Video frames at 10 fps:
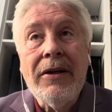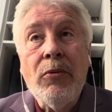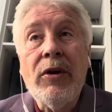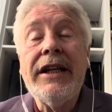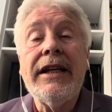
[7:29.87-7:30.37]

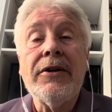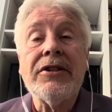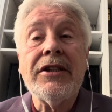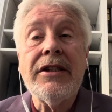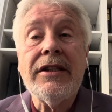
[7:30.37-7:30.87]
Willie
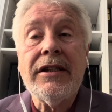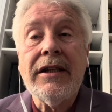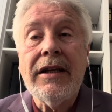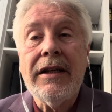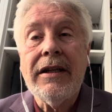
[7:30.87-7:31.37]
Nelson's
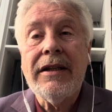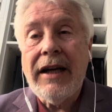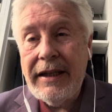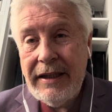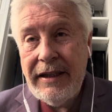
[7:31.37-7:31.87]

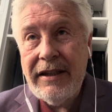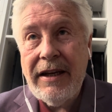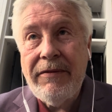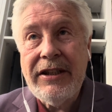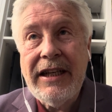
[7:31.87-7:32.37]

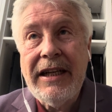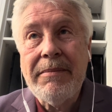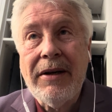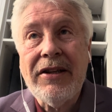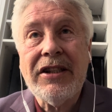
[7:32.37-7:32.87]
1978
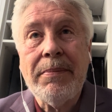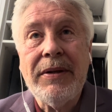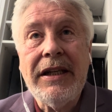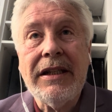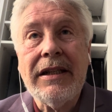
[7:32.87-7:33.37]

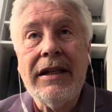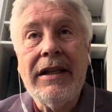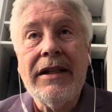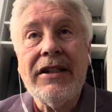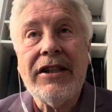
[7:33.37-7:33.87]
masterpiece,
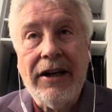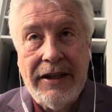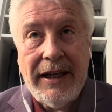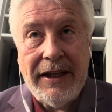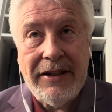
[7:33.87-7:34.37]

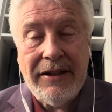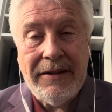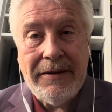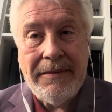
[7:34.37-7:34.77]
Stardust.